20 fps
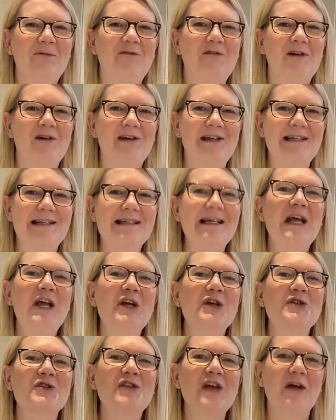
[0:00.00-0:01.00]
Right,
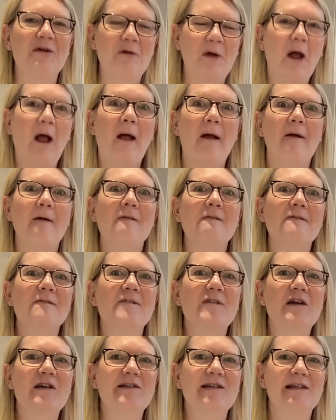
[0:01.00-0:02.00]
so
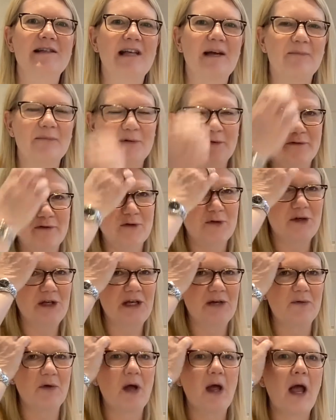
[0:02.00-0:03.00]
first example for
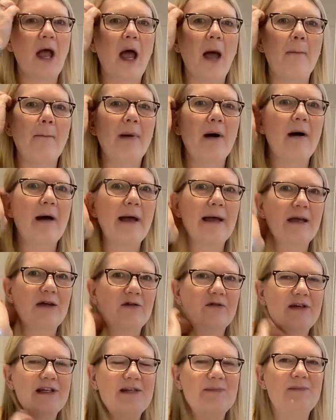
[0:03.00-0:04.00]
you.
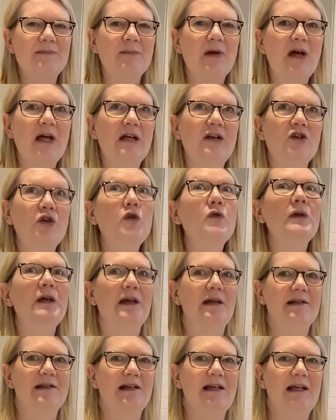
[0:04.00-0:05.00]
By New
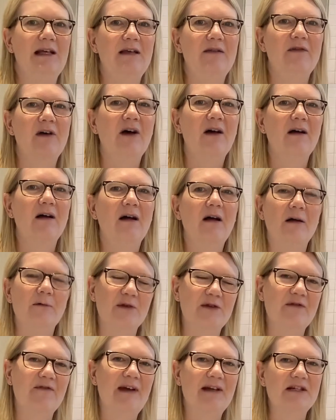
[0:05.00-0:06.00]
Year's Eve, I
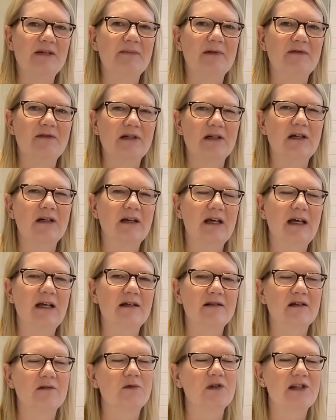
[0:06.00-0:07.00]
was fed up of
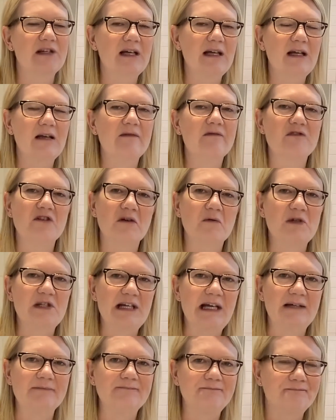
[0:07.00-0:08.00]
turkey. So was Steve, so was
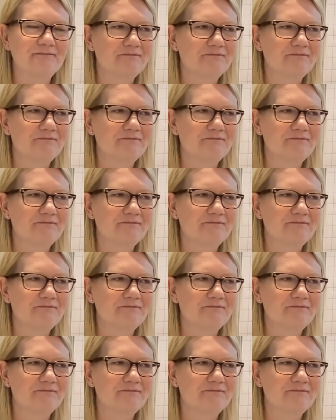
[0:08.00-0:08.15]
Dan.